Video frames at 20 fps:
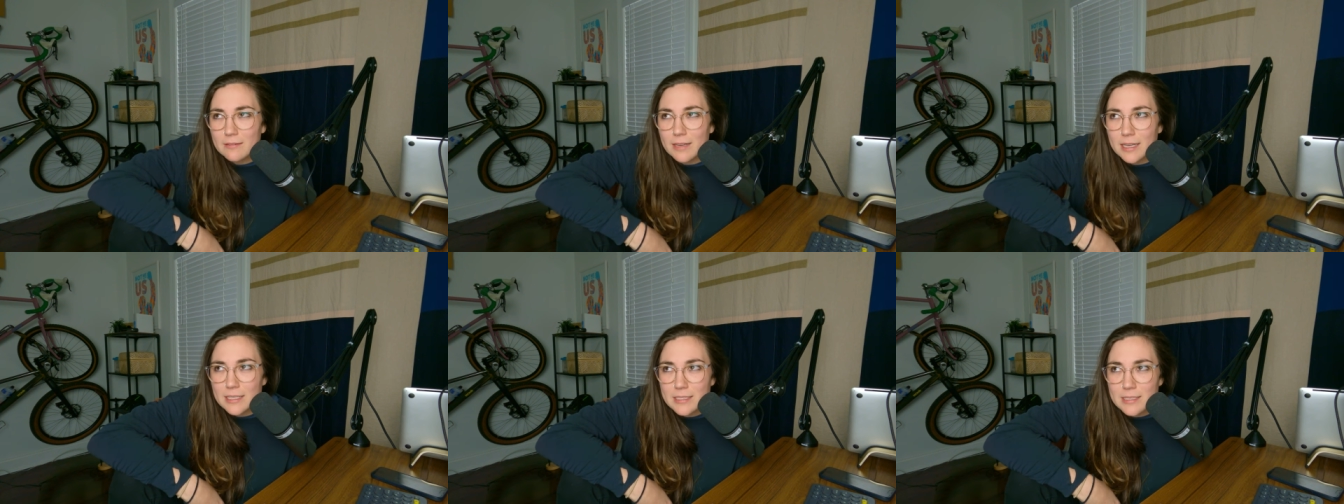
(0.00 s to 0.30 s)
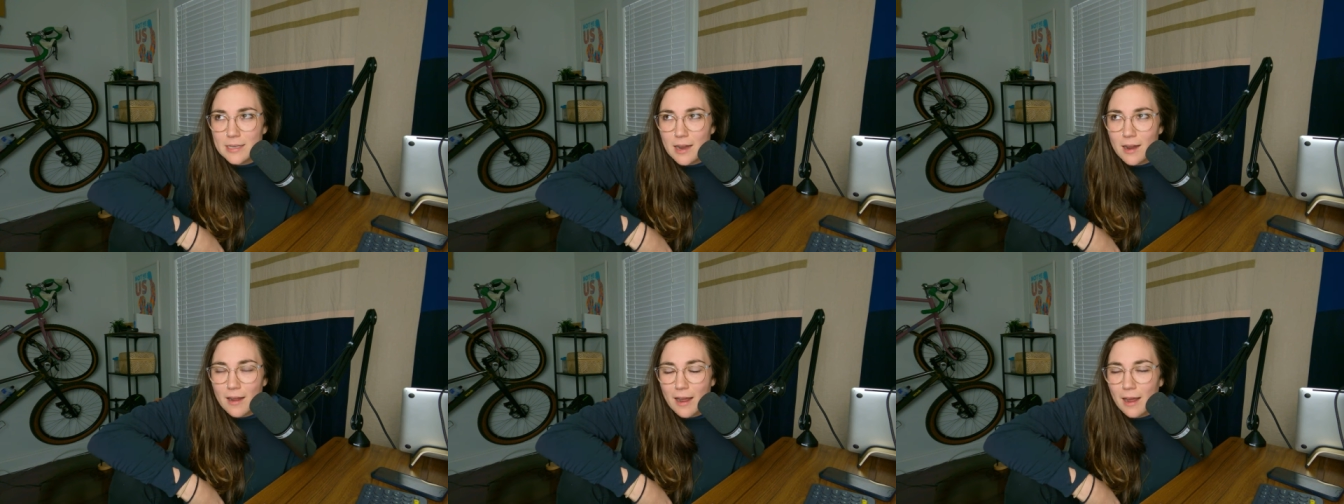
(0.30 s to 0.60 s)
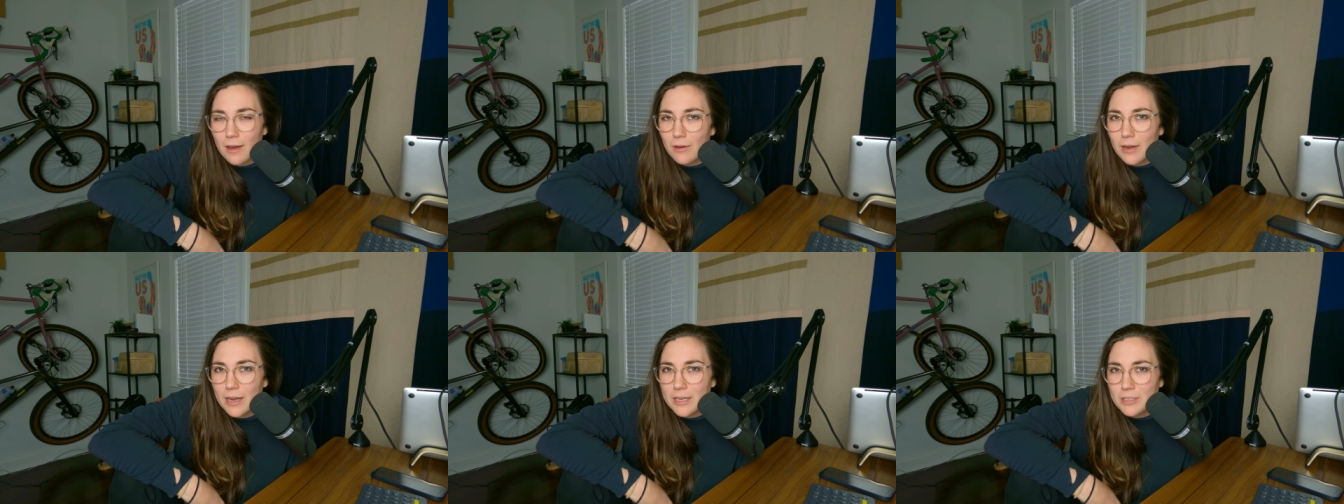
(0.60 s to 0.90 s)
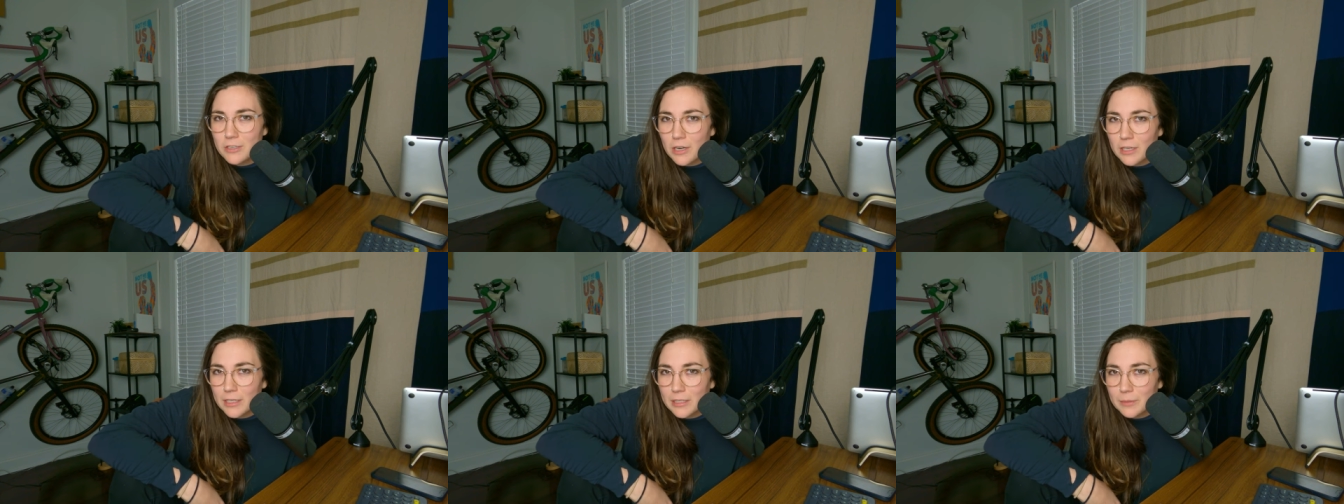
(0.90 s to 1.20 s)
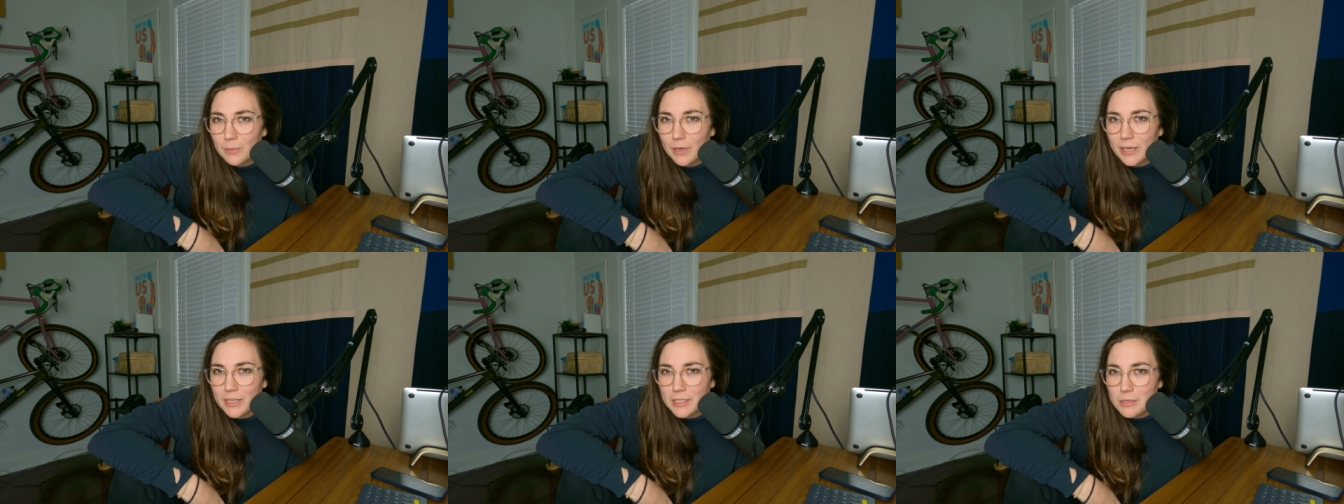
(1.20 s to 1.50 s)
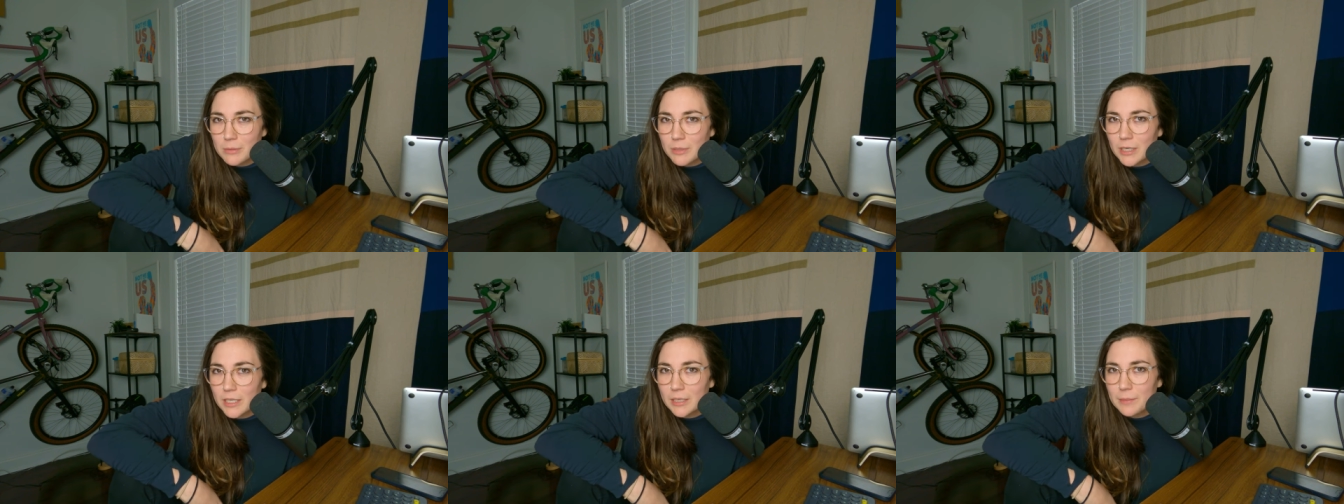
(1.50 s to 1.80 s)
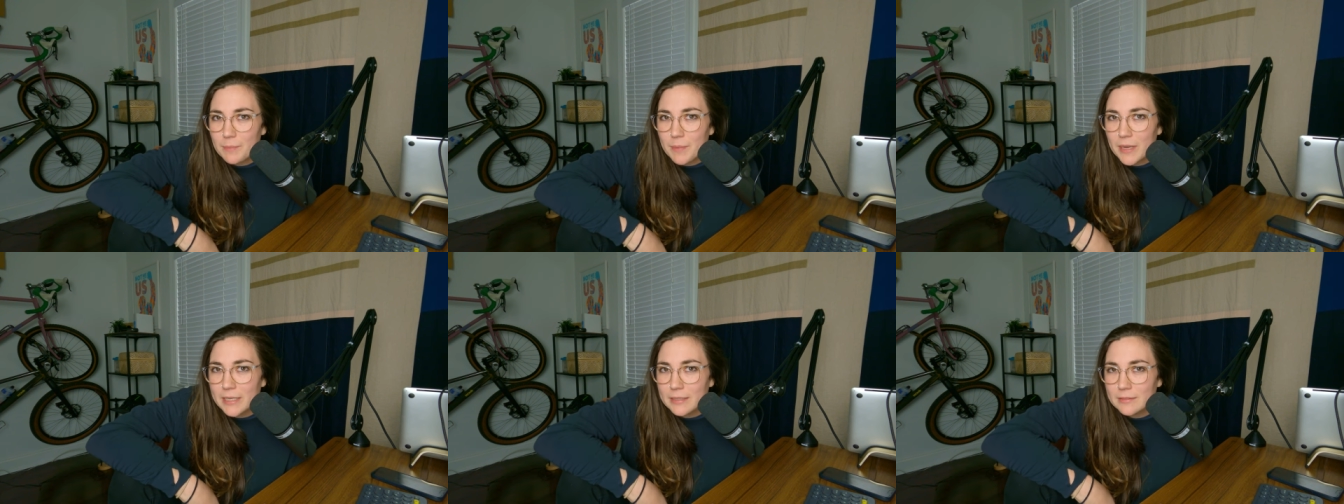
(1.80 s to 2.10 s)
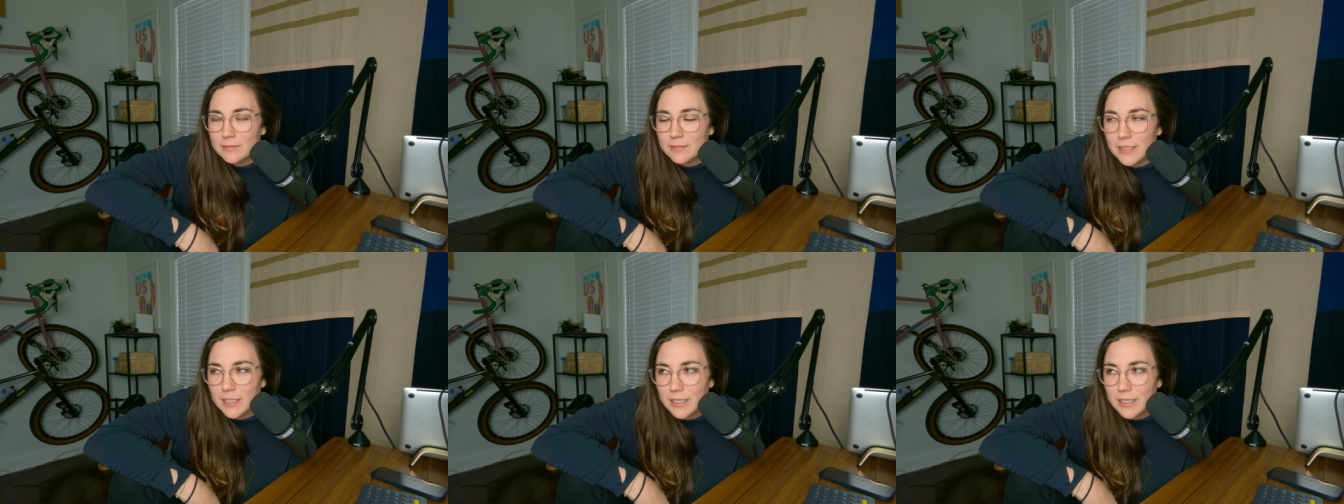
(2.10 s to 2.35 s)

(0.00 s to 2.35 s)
that's not how hydraulic brakes work, but